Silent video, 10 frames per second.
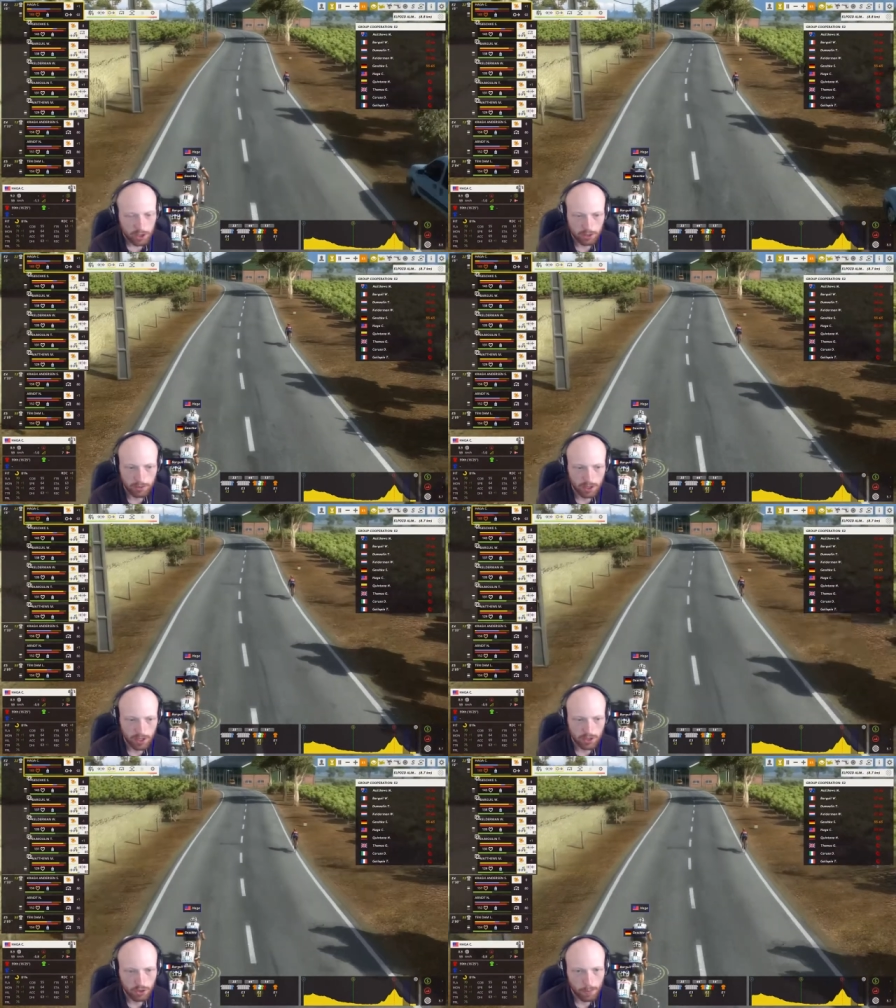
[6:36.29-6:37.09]
So I'm
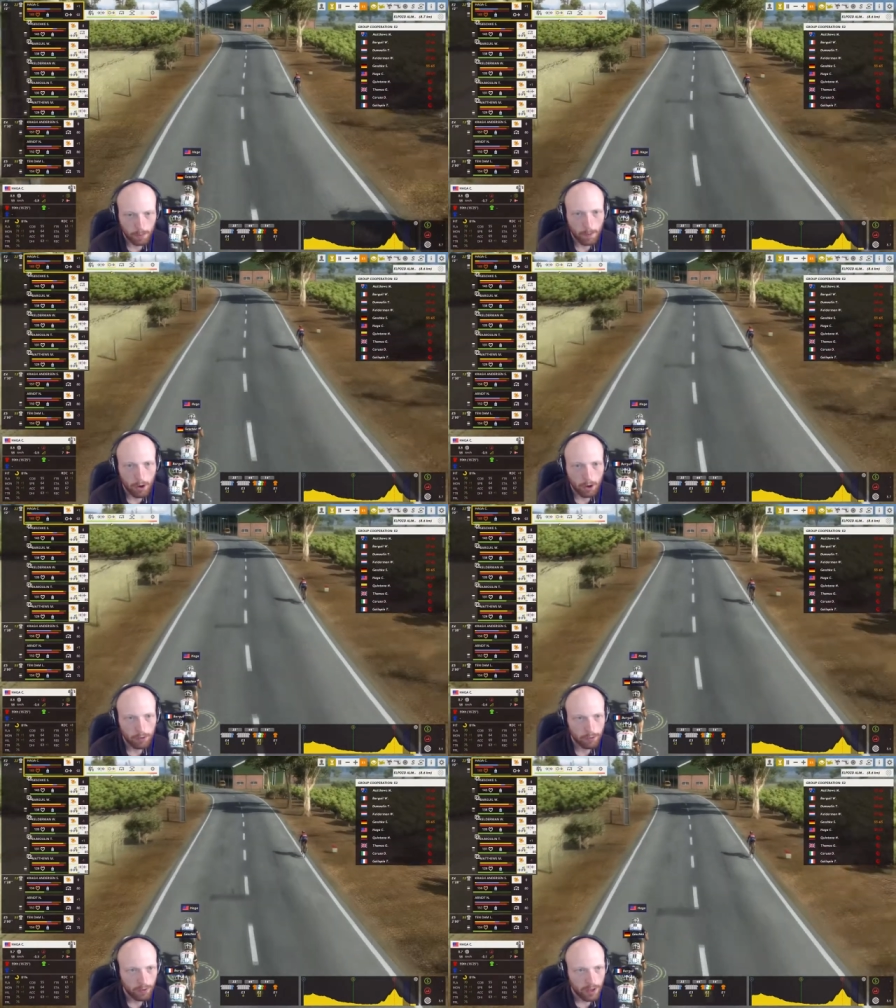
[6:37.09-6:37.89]
going to drop them
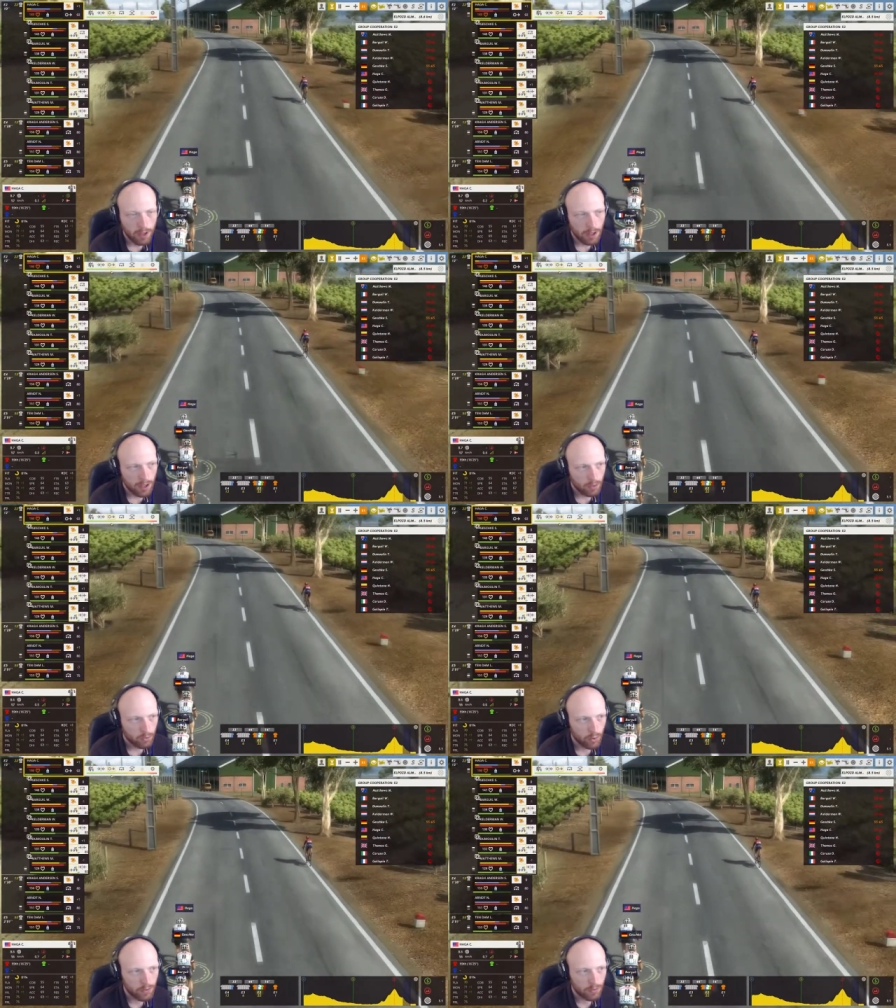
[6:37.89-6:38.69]
off
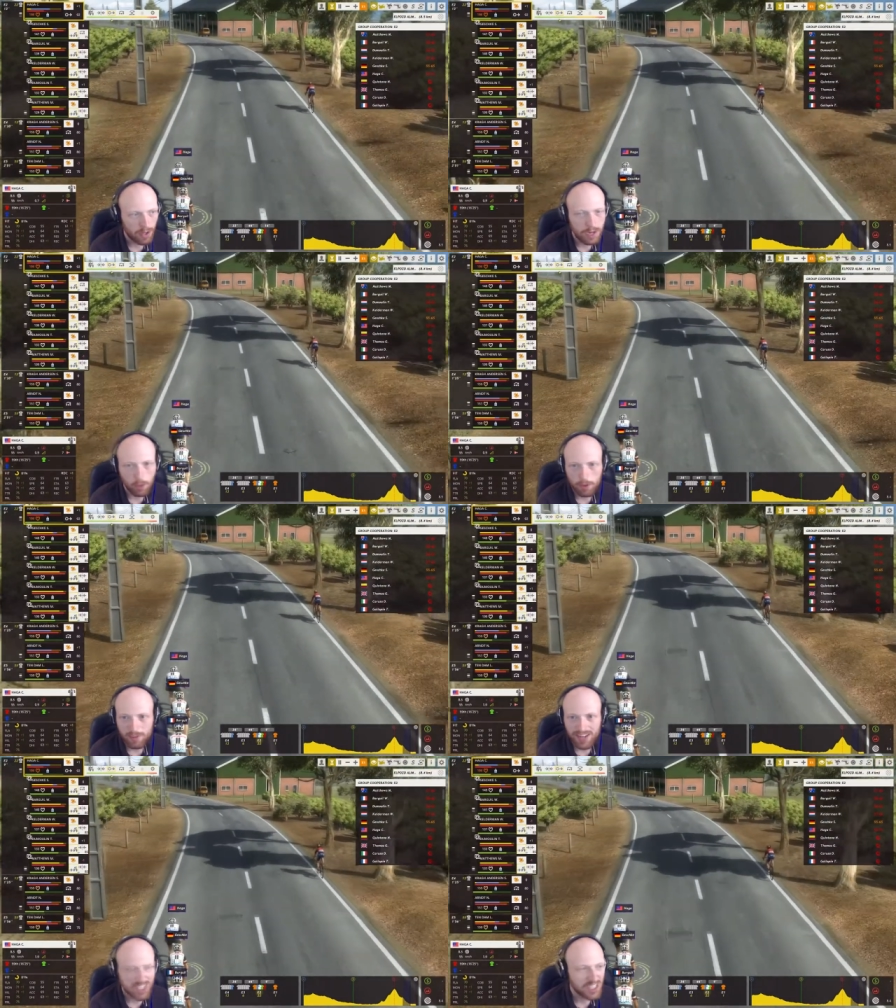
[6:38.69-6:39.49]
with a little bit
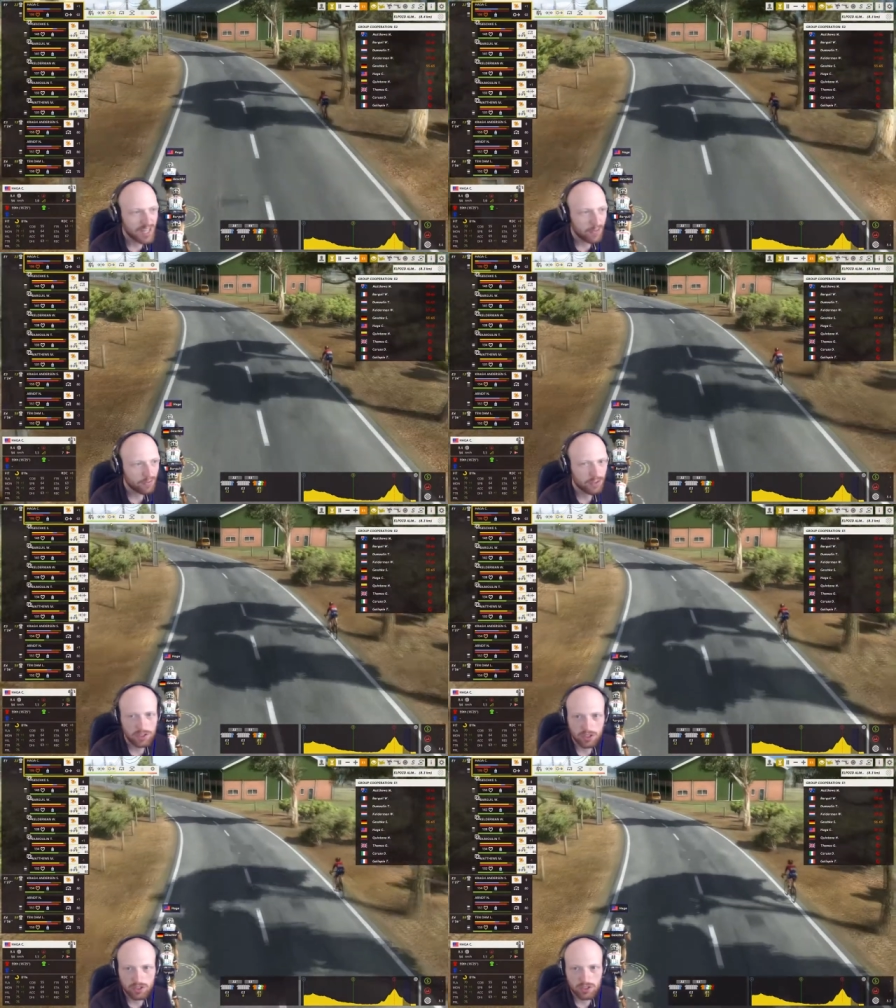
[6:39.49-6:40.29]
of energy left
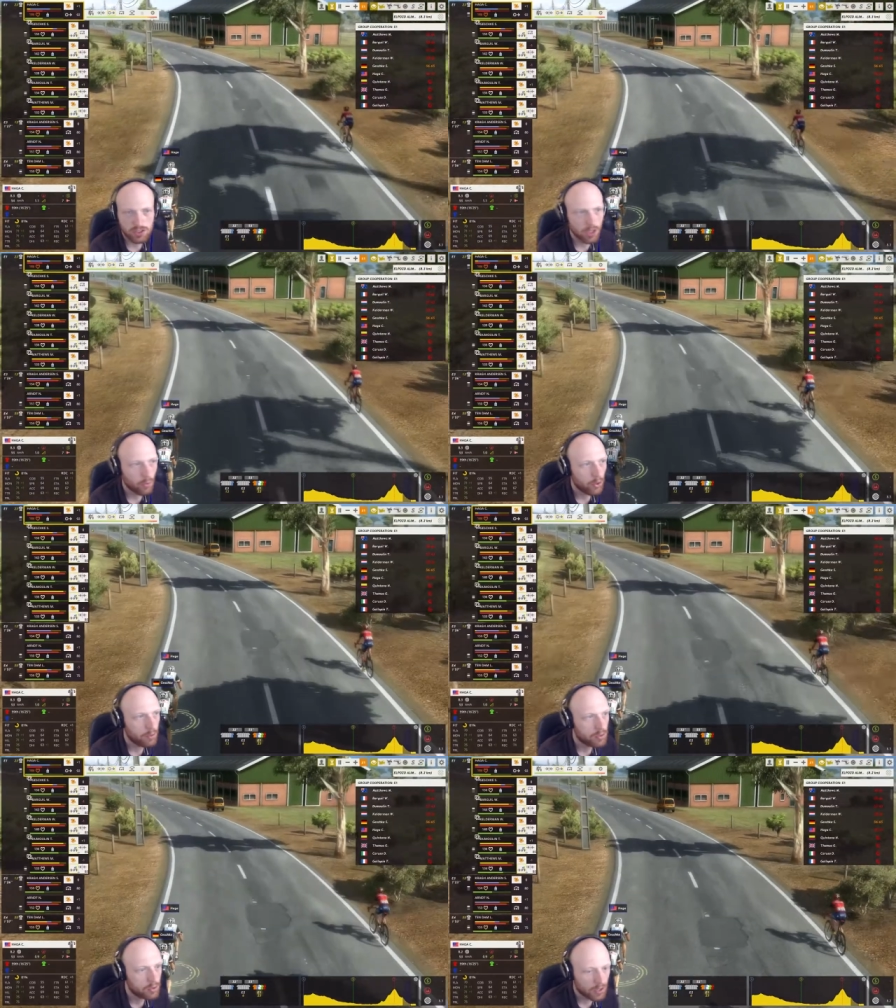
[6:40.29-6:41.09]
because I just don't want
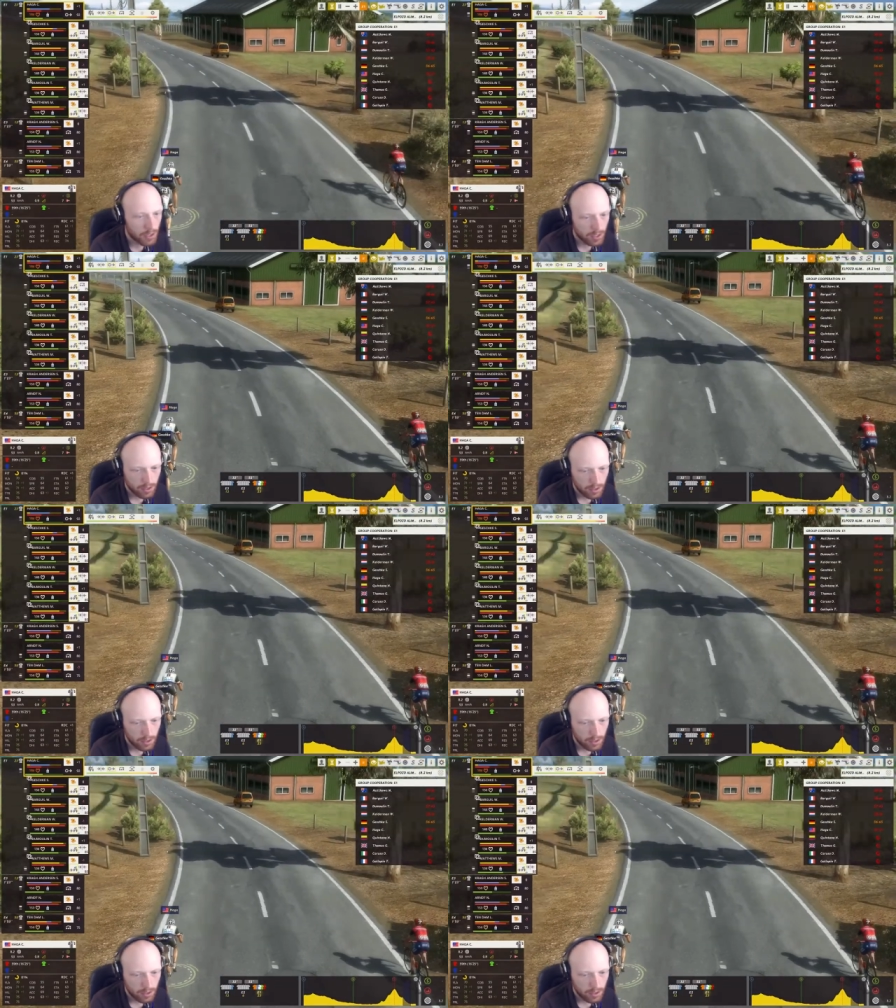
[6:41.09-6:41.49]
them to... Uh,